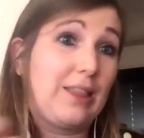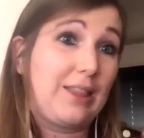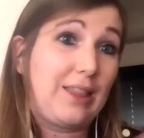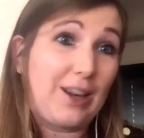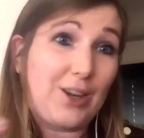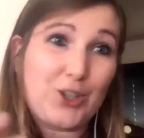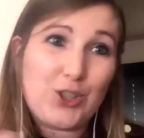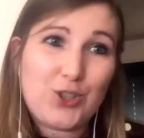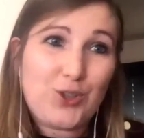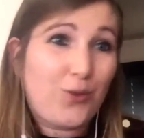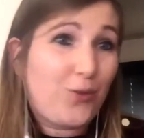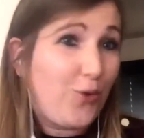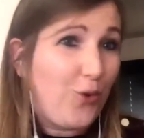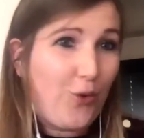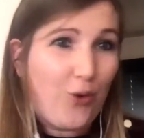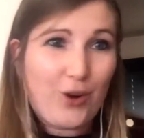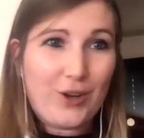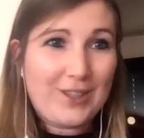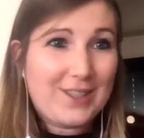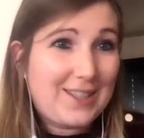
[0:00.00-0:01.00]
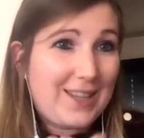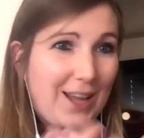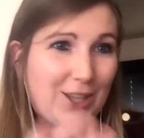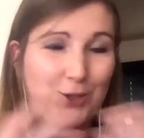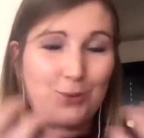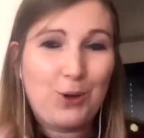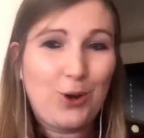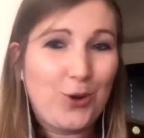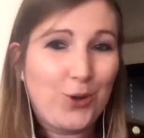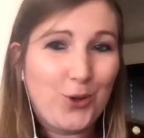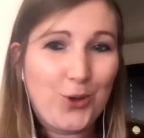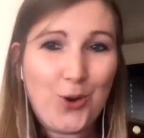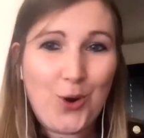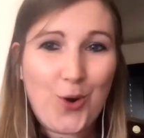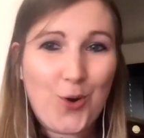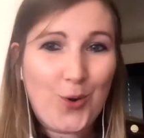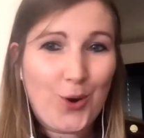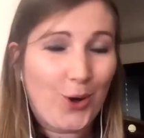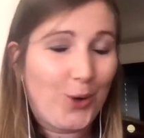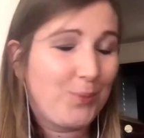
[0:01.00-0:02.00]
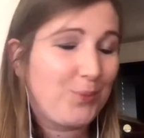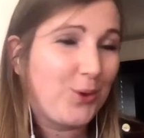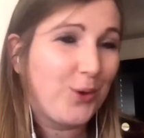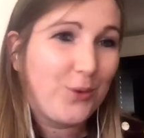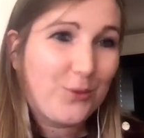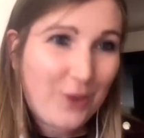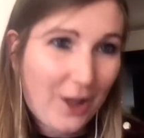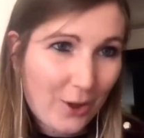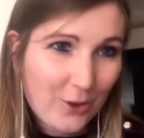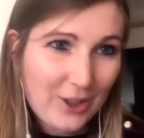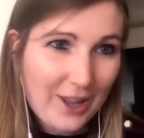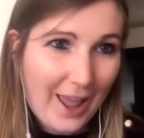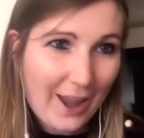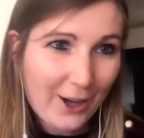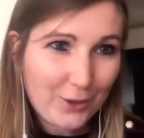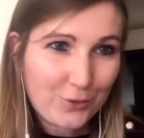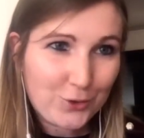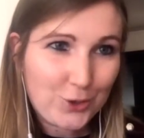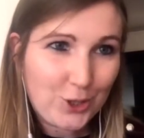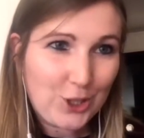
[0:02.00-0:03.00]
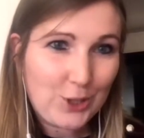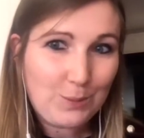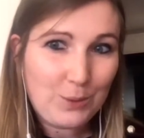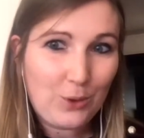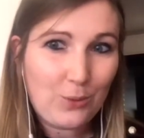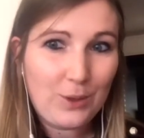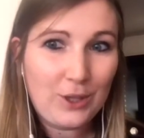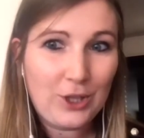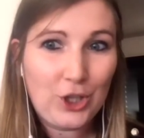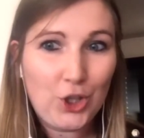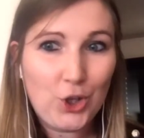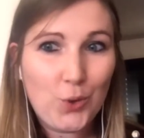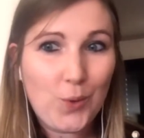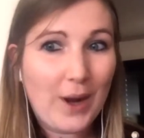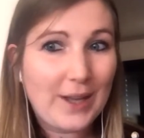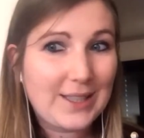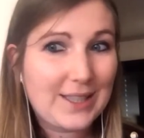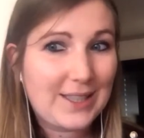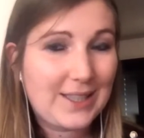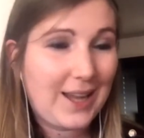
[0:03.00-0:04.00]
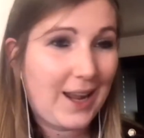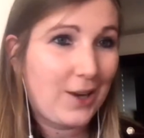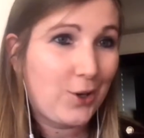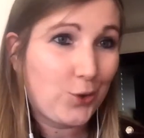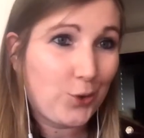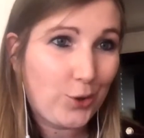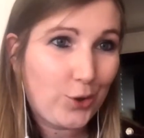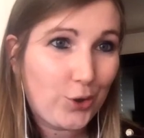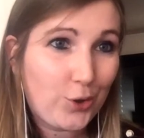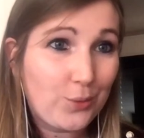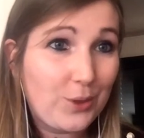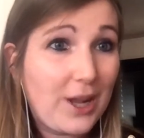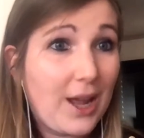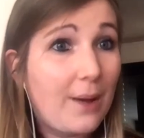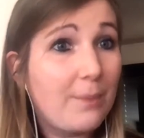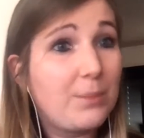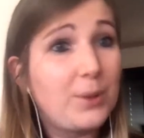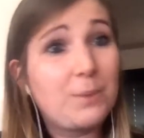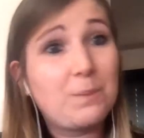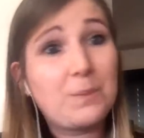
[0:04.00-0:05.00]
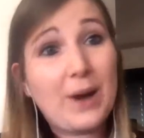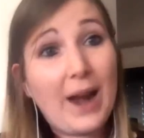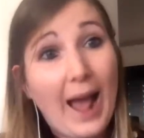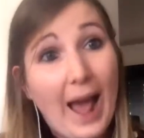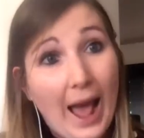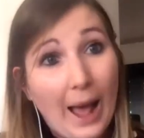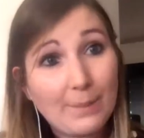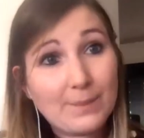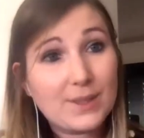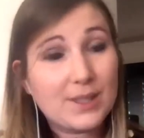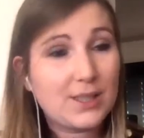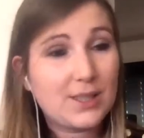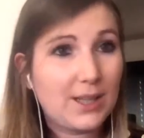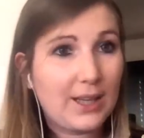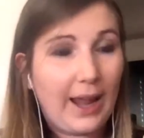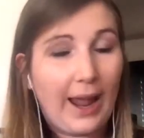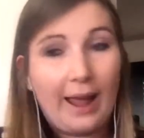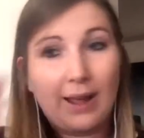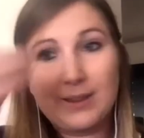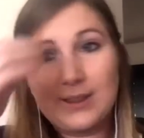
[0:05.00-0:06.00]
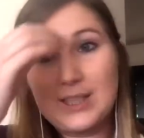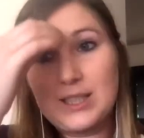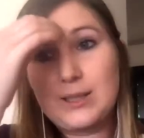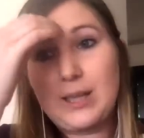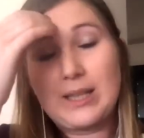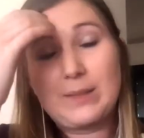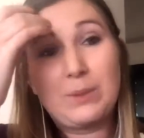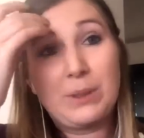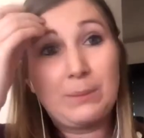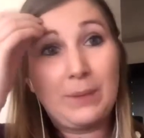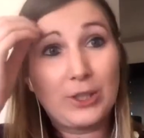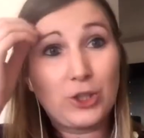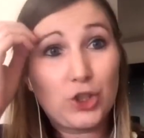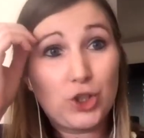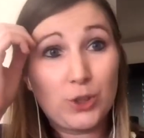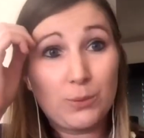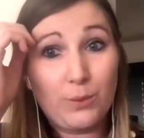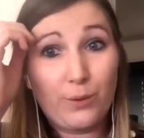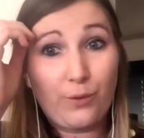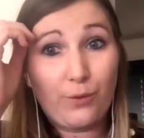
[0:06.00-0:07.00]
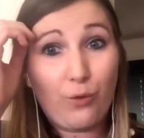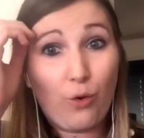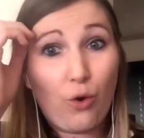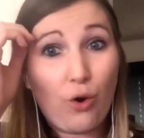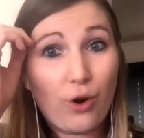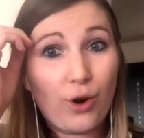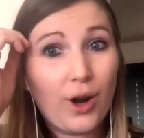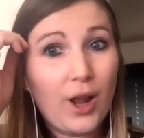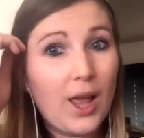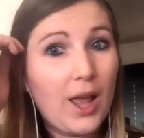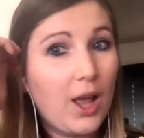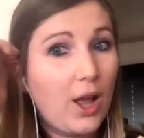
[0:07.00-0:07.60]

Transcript: There's, of course, as we all know, a profound lack of trust between the US and North Korea, but perhaps, and this has been mentioned before,